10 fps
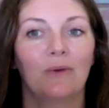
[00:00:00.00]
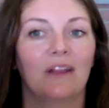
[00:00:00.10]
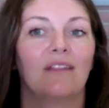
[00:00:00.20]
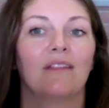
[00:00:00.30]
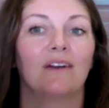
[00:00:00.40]

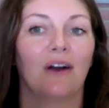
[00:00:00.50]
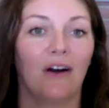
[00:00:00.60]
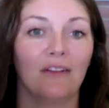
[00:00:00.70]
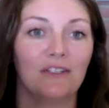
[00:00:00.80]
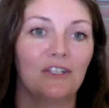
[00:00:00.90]
with the
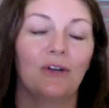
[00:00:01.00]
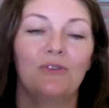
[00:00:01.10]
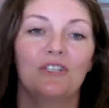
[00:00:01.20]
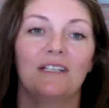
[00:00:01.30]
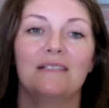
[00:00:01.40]
college
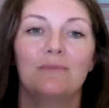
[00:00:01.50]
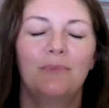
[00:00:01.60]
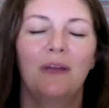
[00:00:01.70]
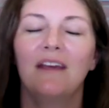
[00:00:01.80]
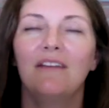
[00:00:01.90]
coach is
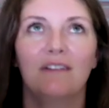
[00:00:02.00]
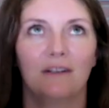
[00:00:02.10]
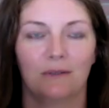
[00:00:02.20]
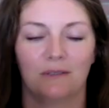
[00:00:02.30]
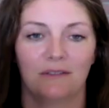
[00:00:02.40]

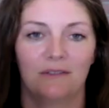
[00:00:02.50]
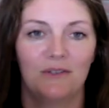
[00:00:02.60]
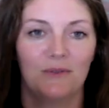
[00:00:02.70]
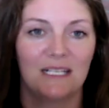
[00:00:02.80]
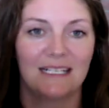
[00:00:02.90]
pivotal
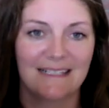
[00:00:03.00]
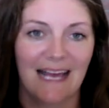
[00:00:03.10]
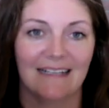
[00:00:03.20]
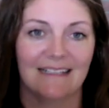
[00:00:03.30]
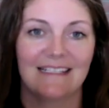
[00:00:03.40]
to
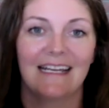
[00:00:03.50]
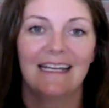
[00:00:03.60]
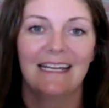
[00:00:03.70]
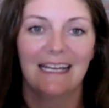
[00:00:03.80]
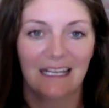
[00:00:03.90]
success
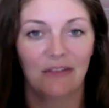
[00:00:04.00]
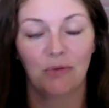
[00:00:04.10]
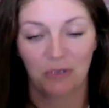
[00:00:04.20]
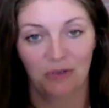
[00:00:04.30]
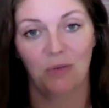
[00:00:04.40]
in the
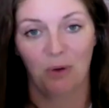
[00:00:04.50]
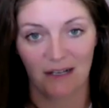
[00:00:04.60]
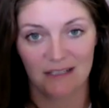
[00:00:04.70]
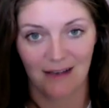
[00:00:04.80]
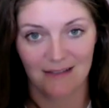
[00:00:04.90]
recruiting
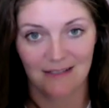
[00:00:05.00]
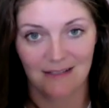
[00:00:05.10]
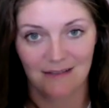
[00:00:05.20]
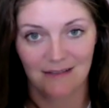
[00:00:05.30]
process.